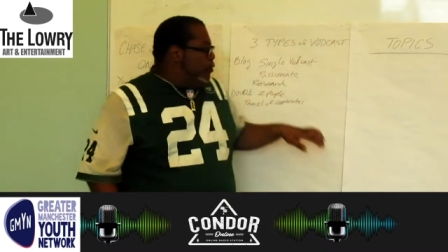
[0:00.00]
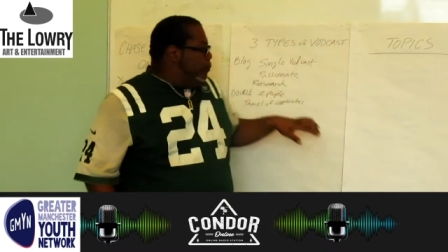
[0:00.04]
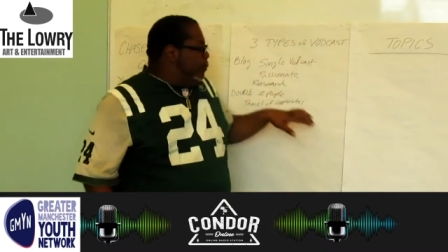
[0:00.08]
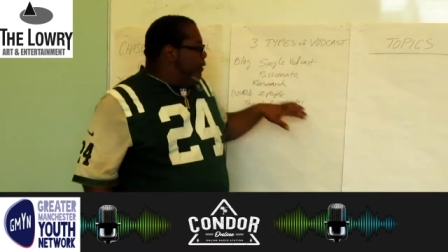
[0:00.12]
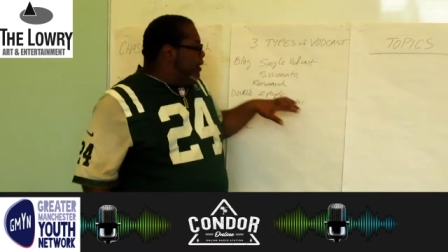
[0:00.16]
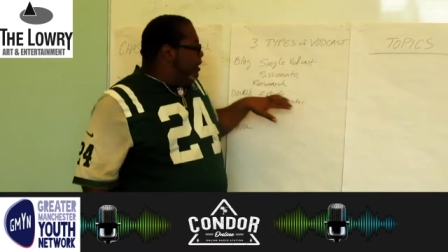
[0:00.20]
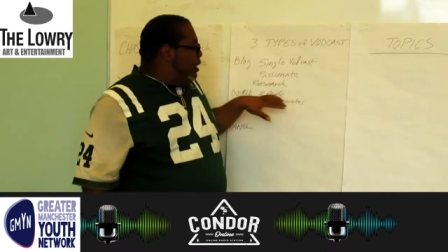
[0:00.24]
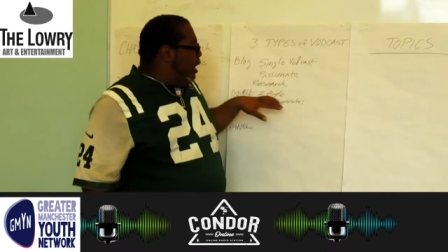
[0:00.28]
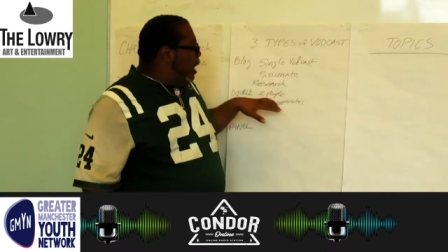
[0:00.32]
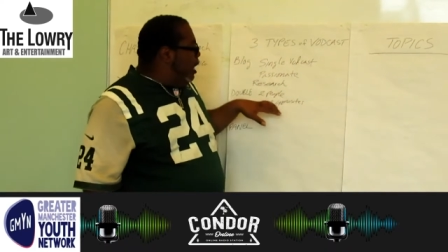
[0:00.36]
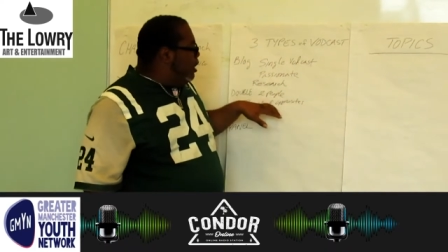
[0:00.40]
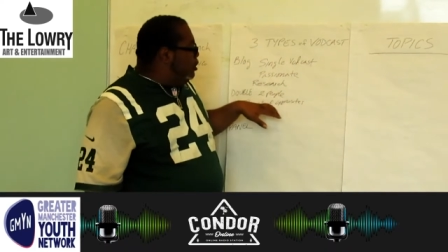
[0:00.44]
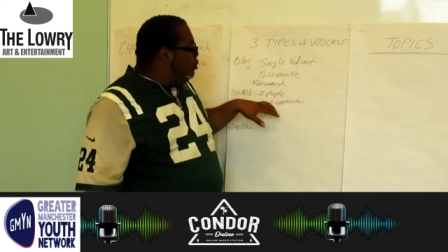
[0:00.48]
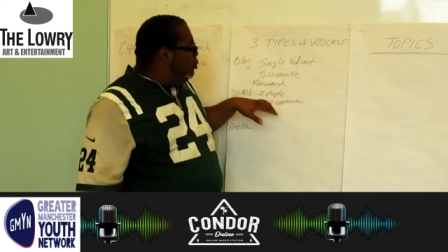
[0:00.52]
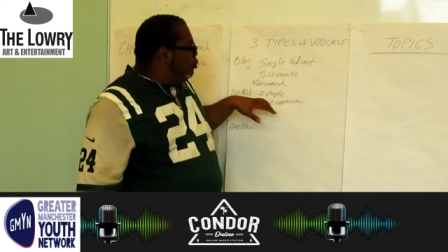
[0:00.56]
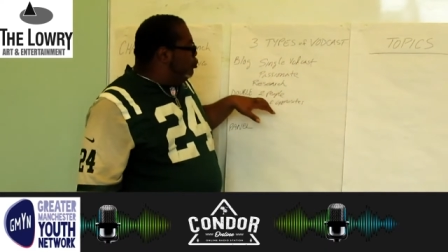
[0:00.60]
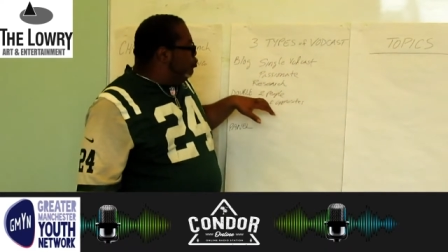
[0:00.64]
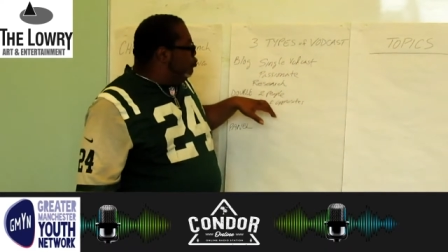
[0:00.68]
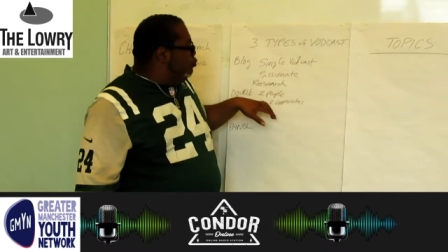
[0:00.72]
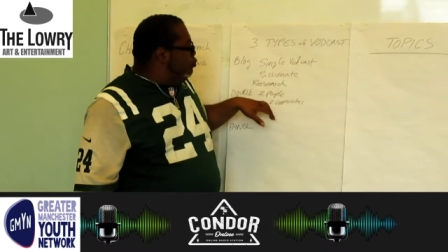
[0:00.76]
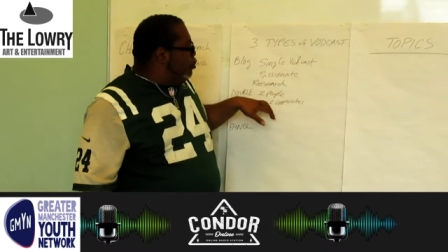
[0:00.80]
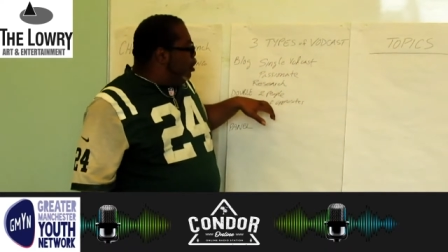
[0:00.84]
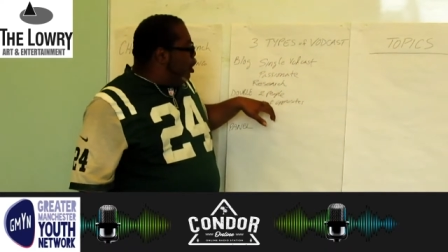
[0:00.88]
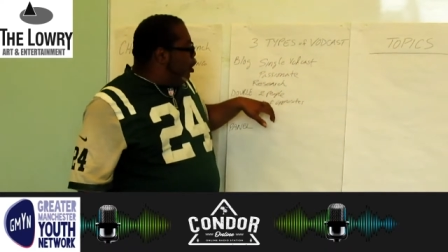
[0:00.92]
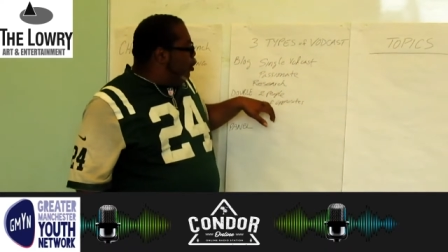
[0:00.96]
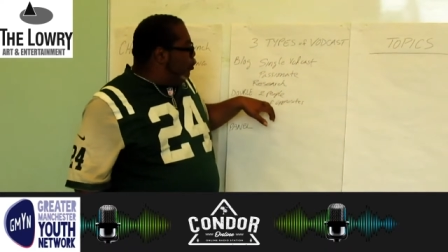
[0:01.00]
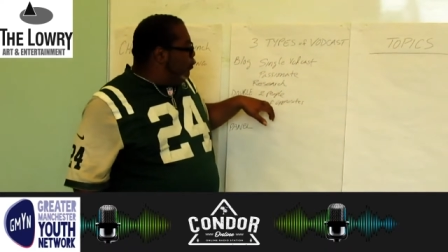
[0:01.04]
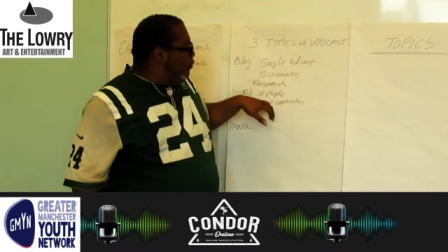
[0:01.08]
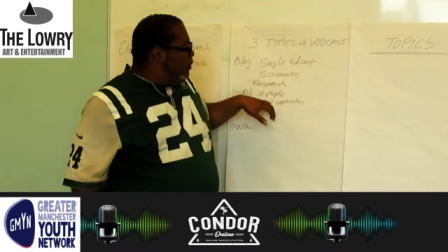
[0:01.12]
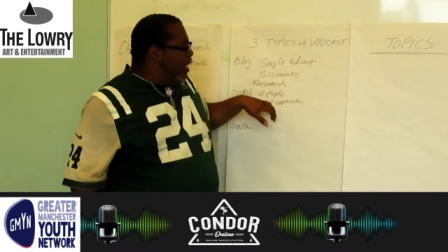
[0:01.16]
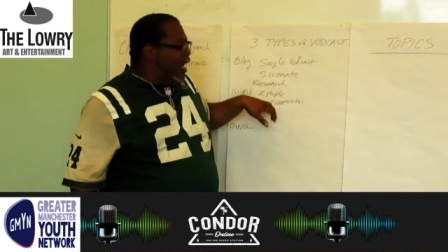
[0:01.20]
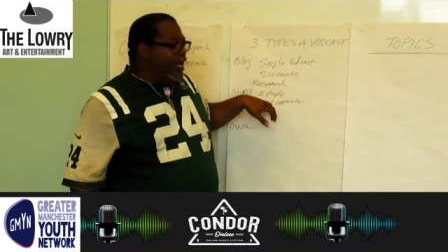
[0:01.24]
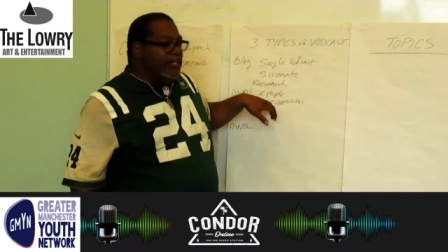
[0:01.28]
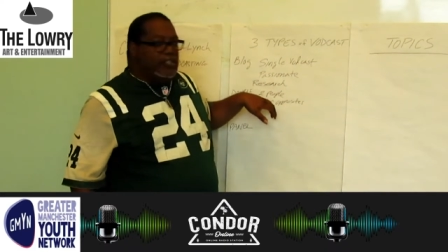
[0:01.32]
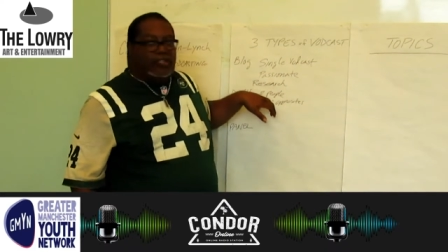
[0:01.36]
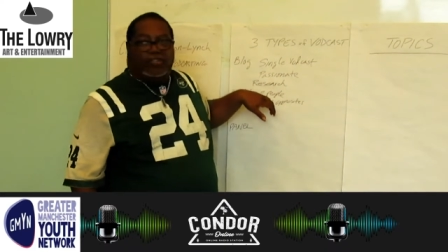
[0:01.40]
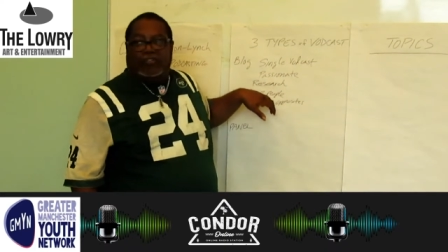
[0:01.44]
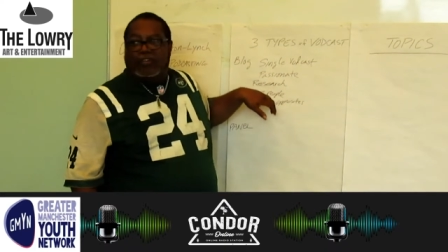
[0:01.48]
because you know
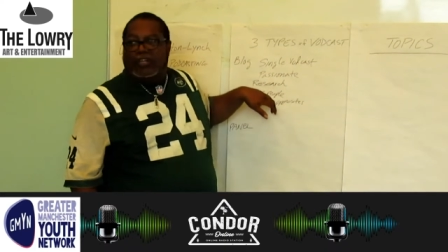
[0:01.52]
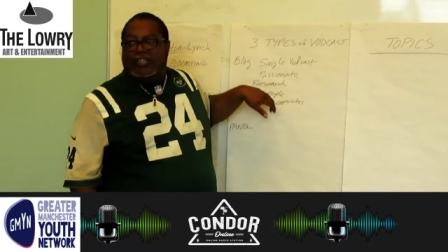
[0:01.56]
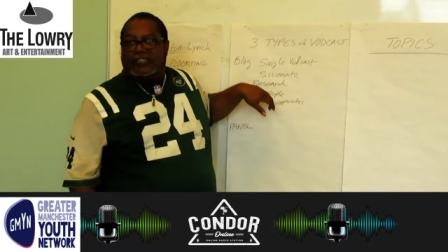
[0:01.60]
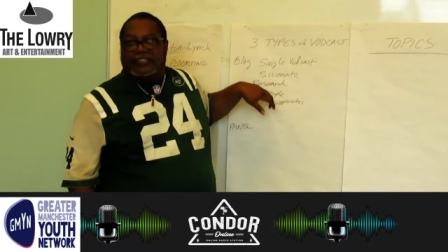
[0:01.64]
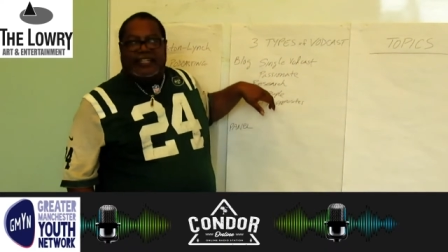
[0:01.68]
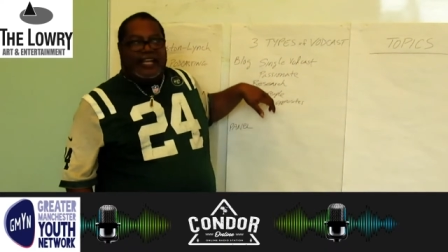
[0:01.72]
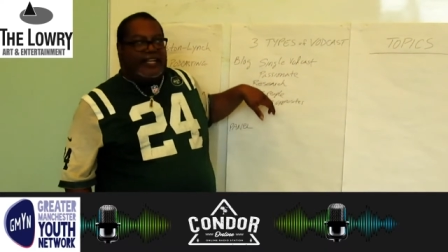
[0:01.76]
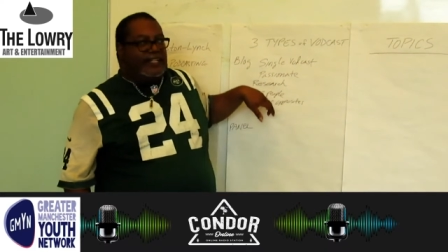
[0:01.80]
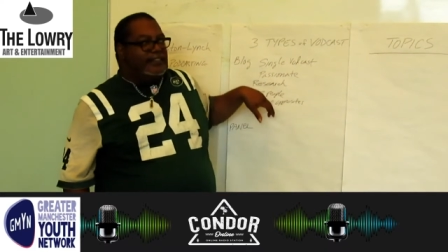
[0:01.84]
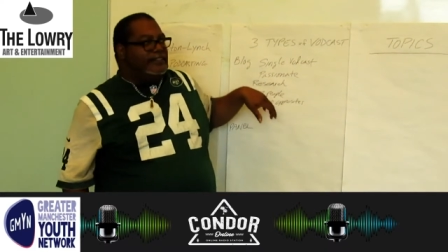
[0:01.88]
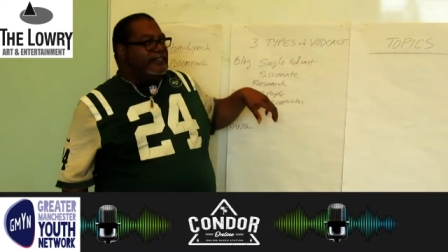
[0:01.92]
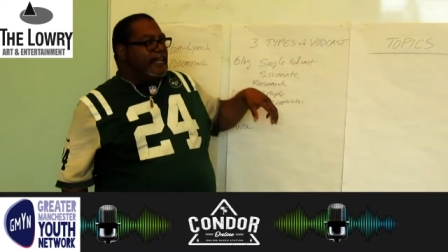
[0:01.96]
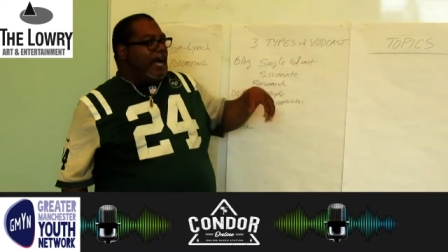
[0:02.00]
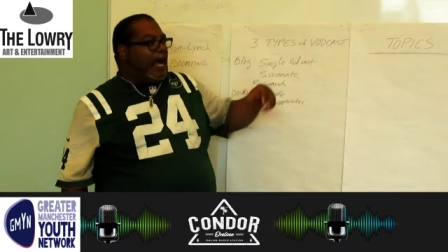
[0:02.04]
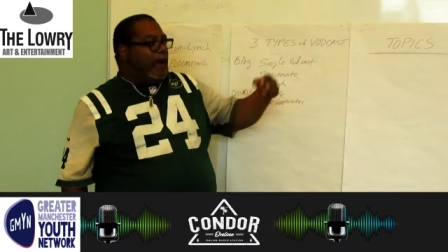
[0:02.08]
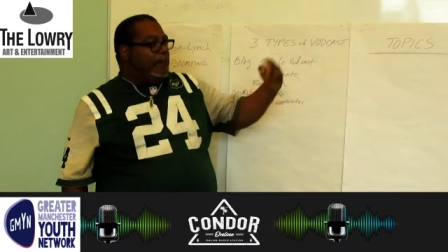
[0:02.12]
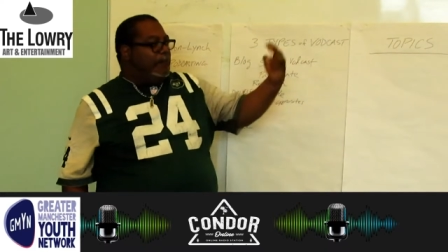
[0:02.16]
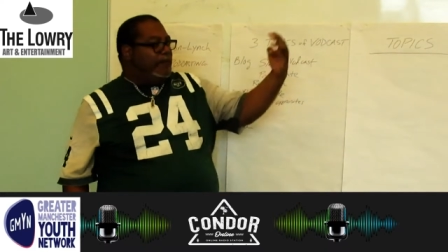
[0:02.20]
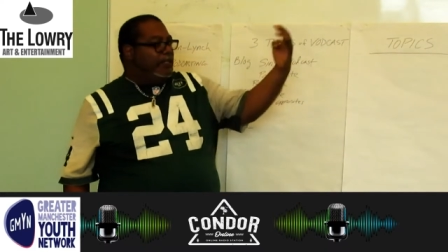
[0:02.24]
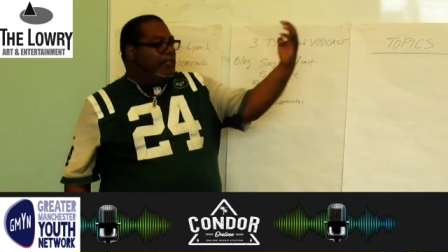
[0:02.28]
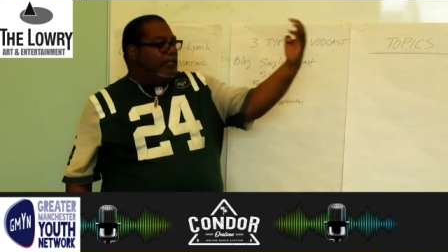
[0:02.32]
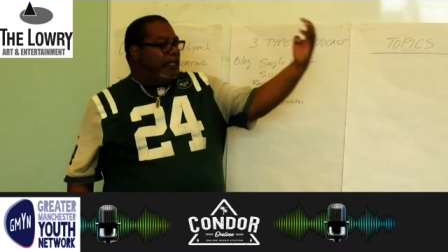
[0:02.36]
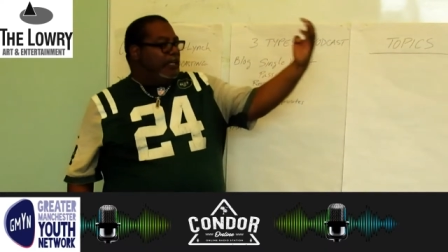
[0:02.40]
that you're going to take a topic,